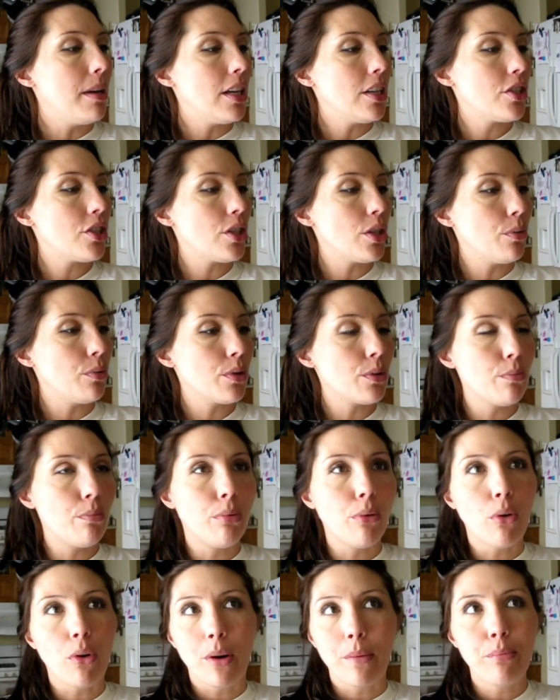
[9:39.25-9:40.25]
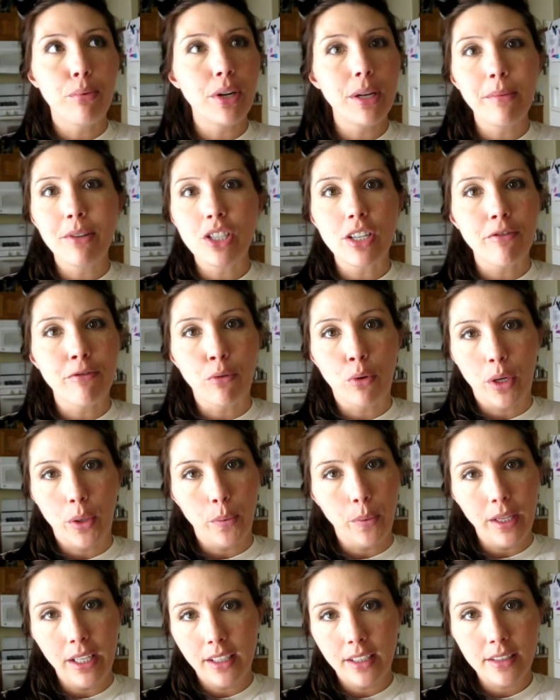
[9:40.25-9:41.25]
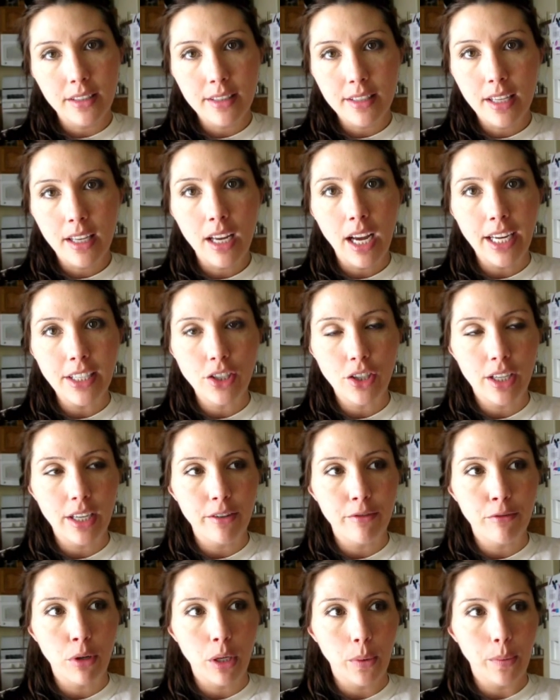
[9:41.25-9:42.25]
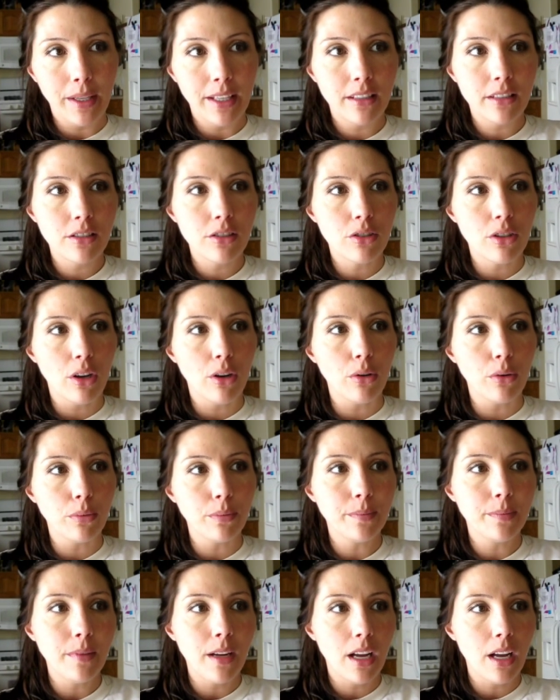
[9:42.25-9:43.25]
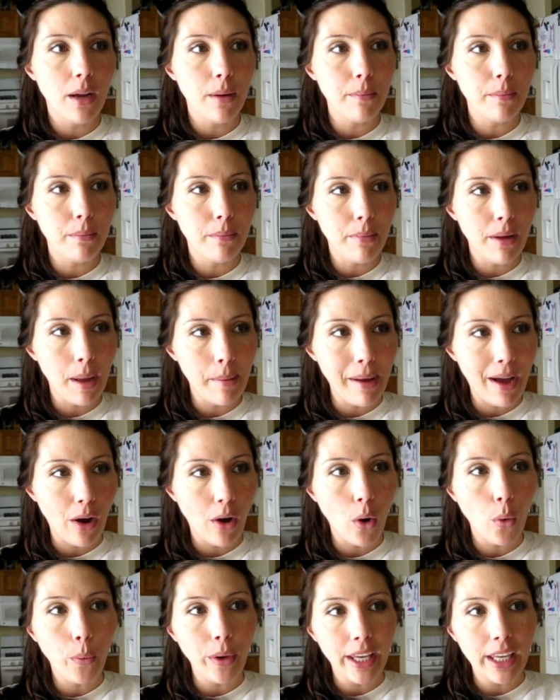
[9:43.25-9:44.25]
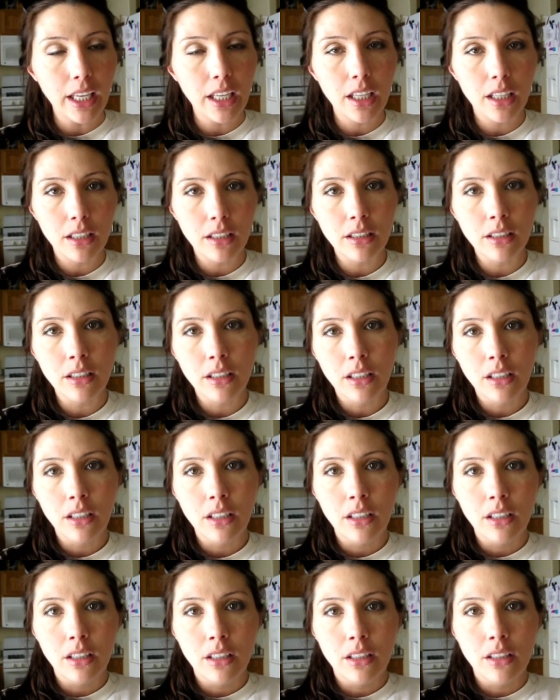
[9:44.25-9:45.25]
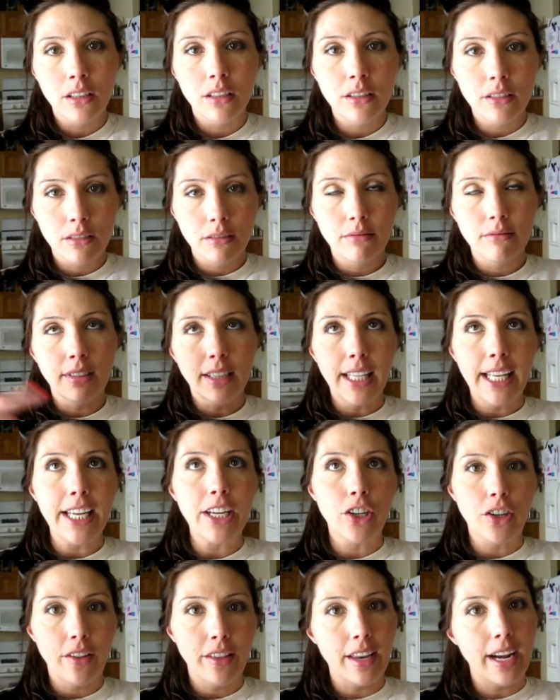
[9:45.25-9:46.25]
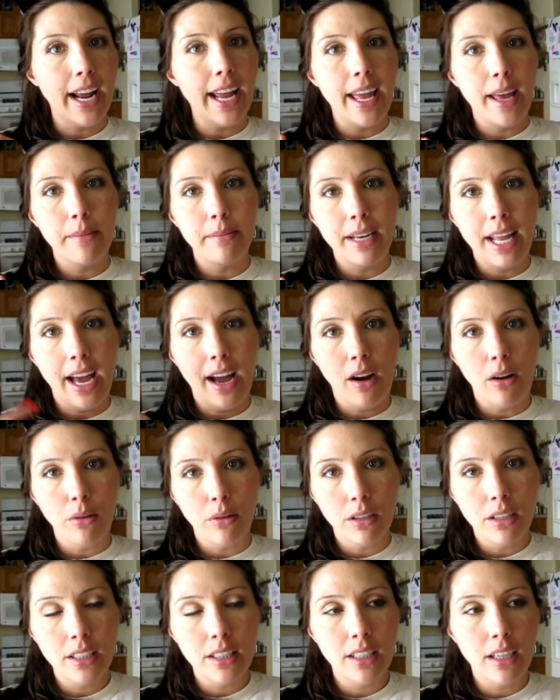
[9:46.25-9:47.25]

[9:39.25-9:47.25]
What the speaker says: She was born pretty much at 40 weeks. I took it at 40 weeks, so about a week later than I am now.